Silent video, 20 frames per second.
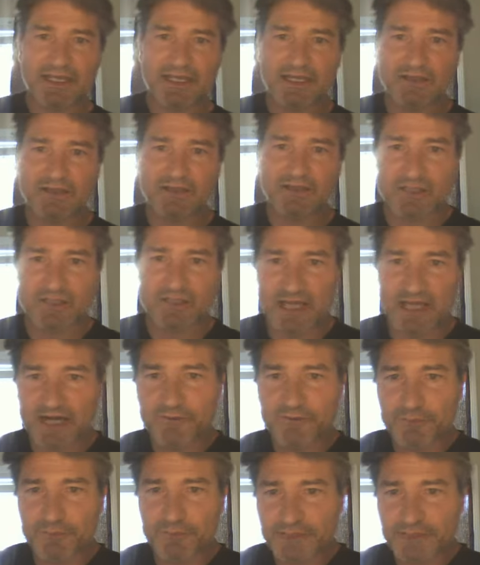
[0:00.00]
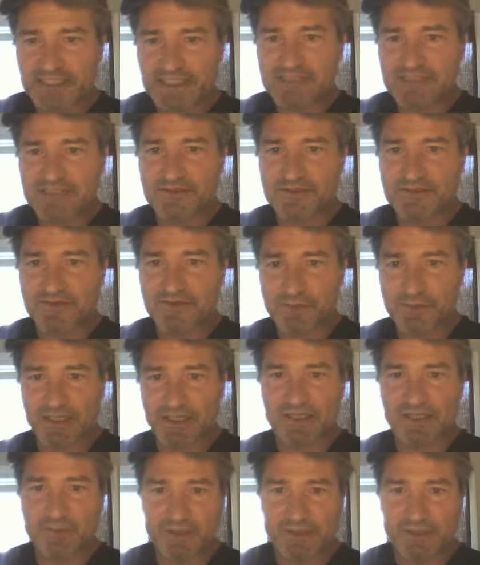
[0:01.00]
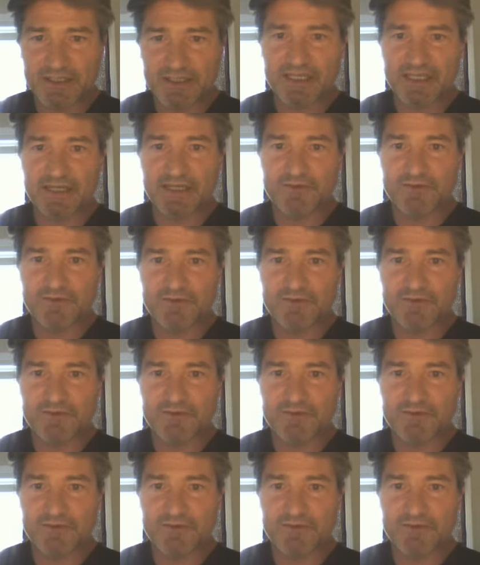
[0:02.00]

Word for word: and there's a lot of reasons for me to believe